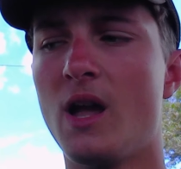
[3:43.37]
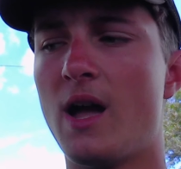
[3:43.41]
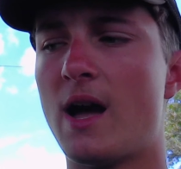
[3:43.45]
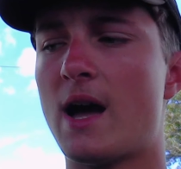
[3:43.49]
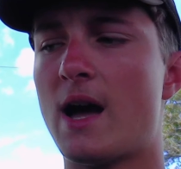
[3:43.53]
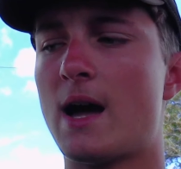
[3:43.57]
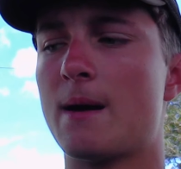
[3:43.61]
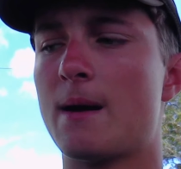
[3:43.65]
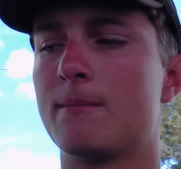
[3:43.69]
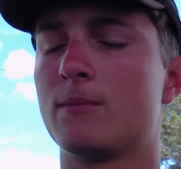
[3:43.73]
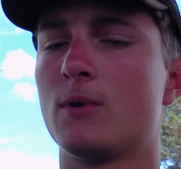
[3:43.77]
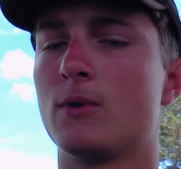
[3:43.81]

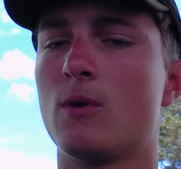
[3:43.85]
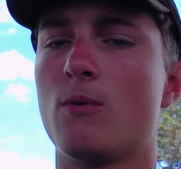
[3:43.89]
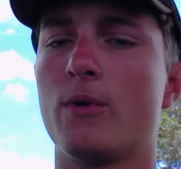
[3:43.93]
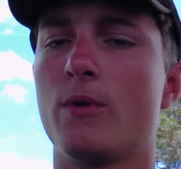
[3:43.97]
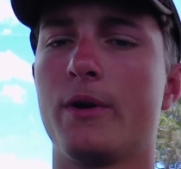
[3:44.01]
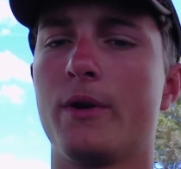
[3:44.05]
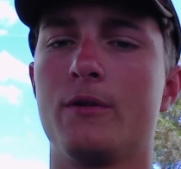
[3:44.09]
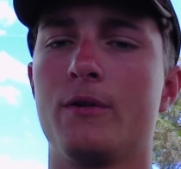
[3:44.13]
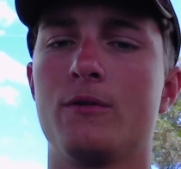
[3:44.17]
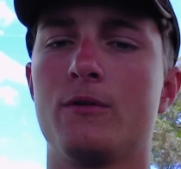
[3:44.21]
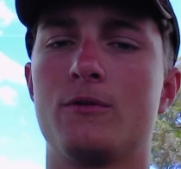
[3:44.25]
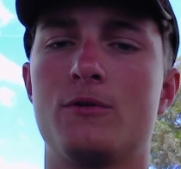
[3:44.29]
I'm
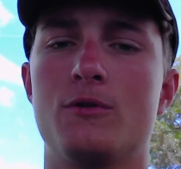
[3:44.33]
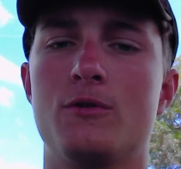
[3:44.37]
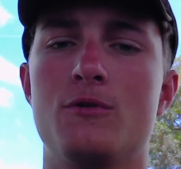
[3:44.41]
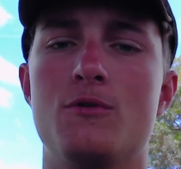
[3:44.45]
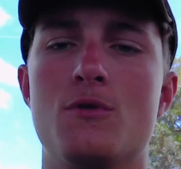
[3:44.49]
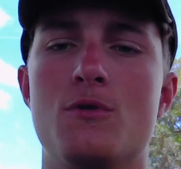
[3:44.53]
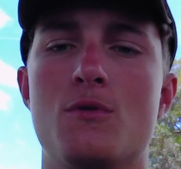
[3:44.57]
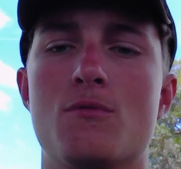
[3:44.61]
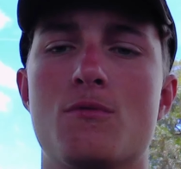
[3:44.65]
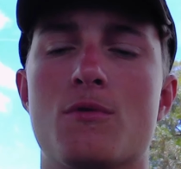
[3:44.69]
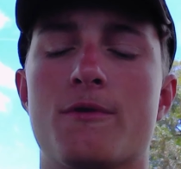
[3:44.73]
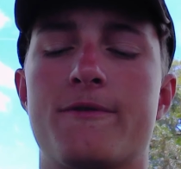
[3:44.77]
going
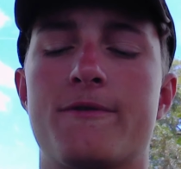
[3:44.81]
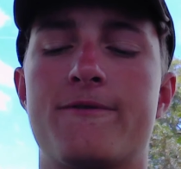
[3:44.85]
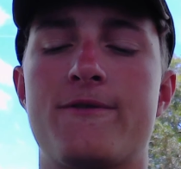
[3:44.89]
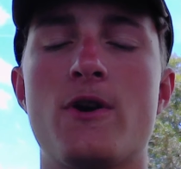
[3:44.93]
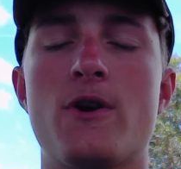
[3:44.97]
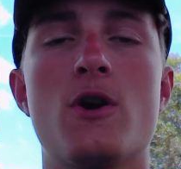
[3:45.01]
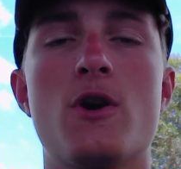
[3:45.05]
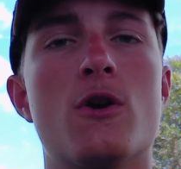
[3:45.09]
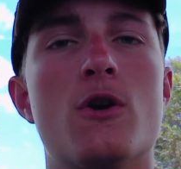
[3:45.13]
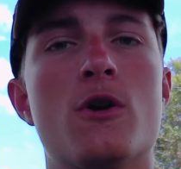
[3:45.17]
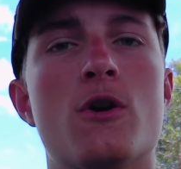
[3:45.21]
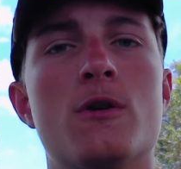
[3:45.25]
to
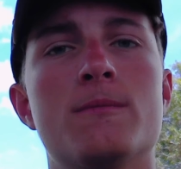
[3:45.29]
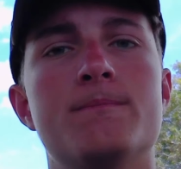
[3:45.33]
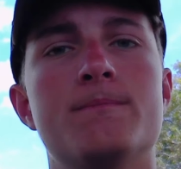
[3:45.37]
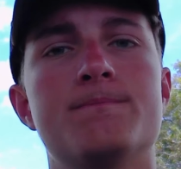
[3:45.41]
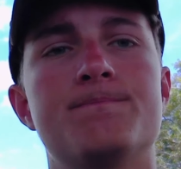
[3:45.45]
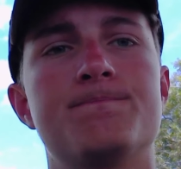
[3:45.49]
refer,